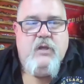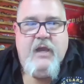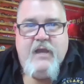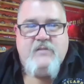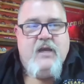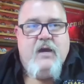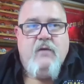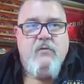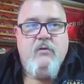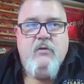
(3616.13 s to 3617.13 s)
Hands down.
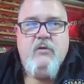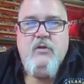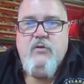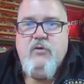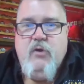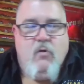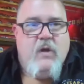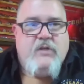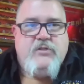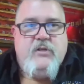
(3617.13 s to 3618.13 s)
No
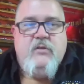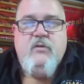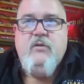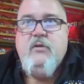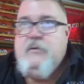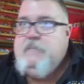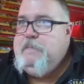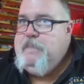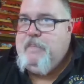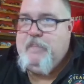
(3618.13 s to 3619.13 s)
question.
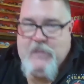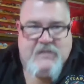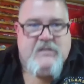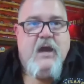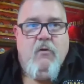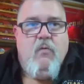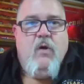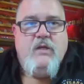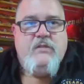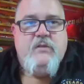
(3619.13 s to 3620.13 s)
That's how it
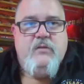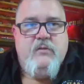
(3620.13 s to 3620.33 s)
was.